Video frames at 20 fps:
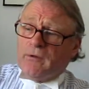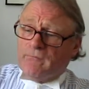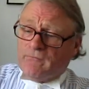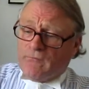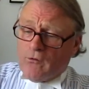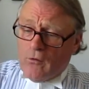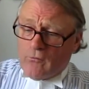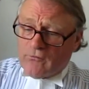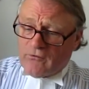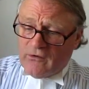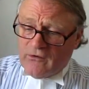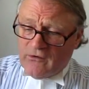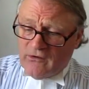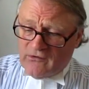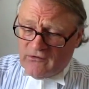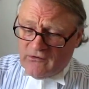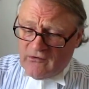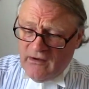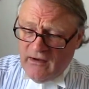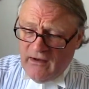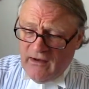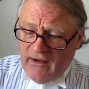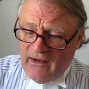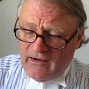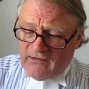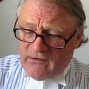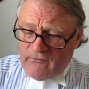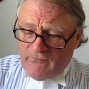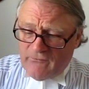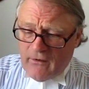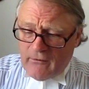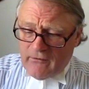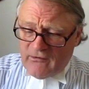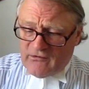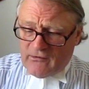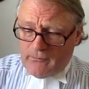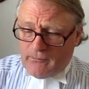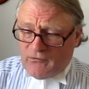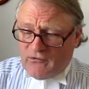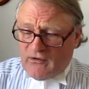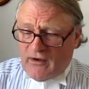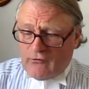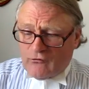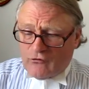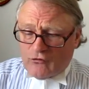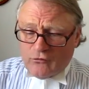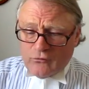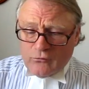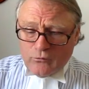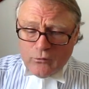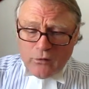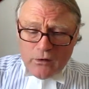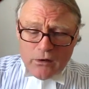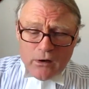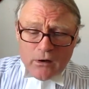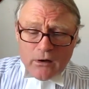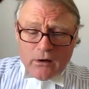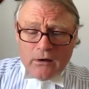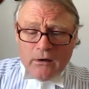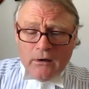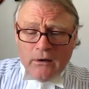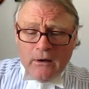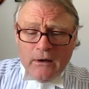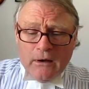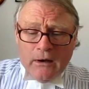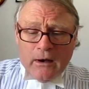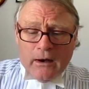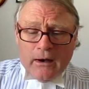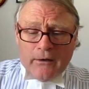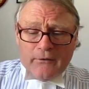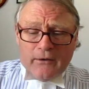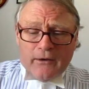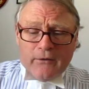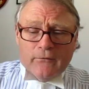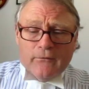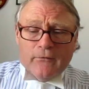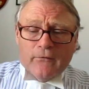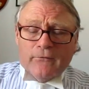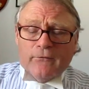involved in this. It's a very substantial work. And then the